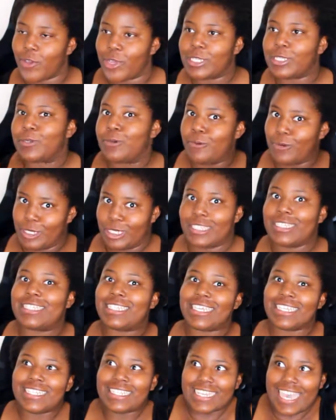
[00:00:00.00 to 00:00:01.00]
so which is
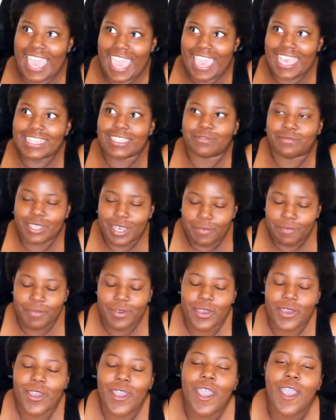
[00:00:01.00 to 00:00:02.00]
today,
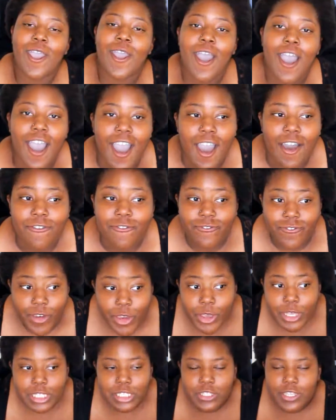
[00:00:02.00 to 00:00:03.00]
September
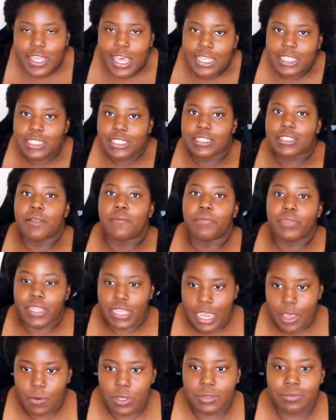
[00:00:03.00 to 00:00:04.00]
1st. So that's,
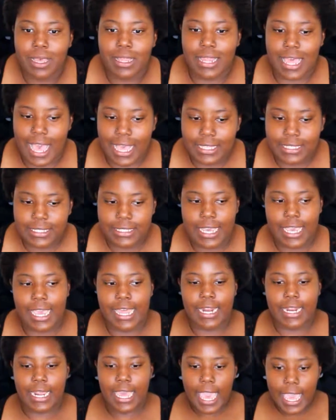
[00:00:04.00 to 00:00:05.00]
today was my last day
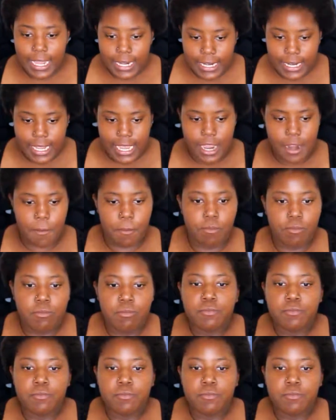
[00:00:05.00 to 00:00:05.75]
and it ended.